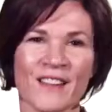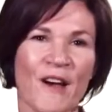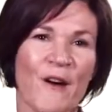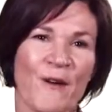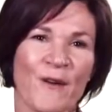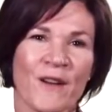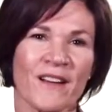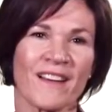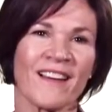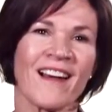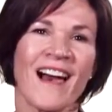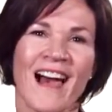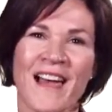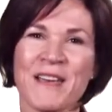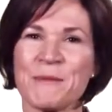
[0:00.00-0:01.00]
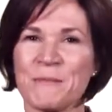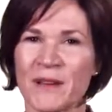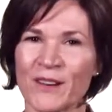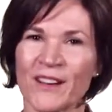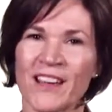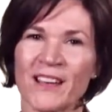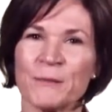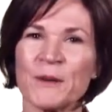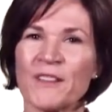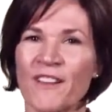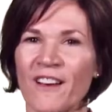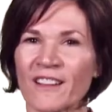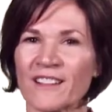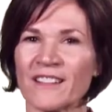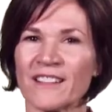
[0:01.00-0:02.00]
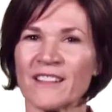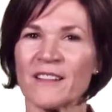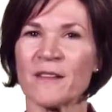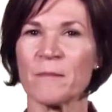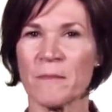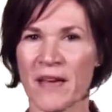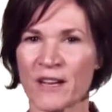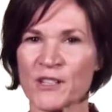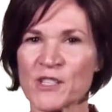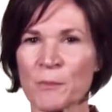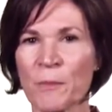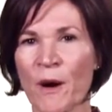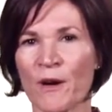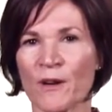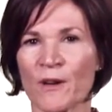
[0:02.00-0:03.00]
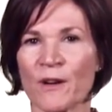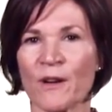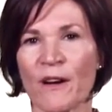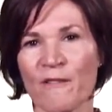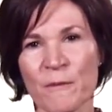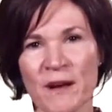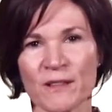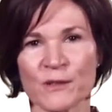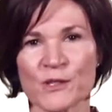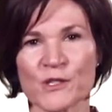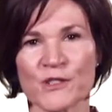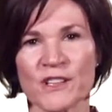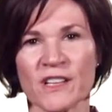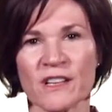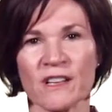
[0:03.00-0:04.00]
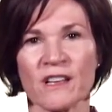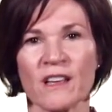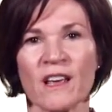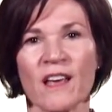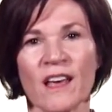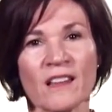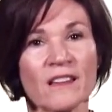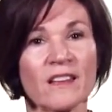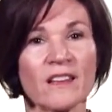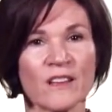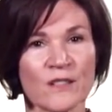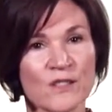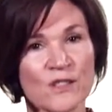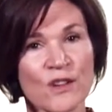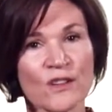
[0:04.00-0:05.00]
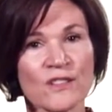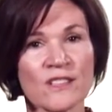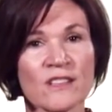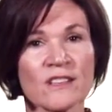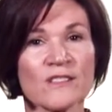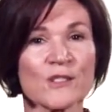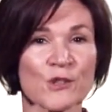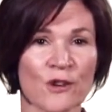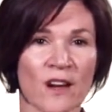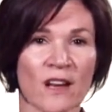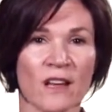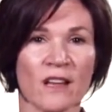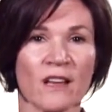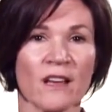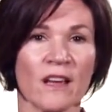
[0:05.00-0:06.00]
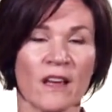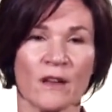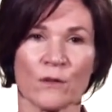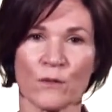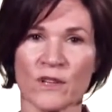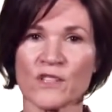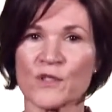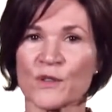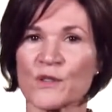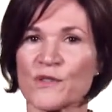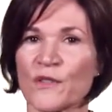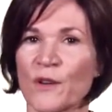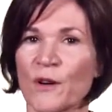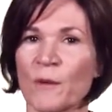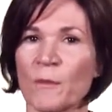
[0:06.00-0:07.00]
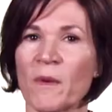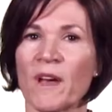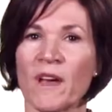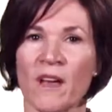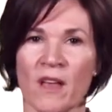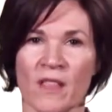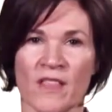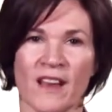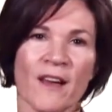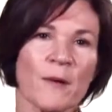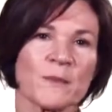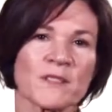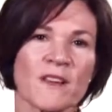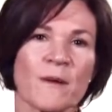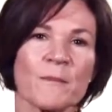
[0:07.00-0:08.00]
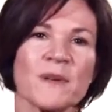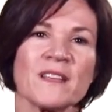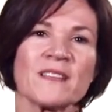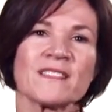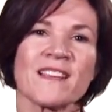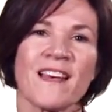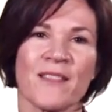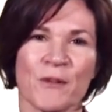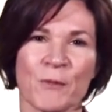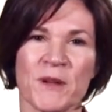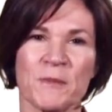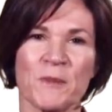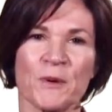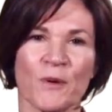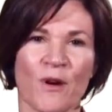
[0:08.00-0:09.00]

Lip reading: Hello, I am Mary Ann McLaughlin, Managing Partner of Butler Street, a leading consulting, training, and research firm that helps companies and their people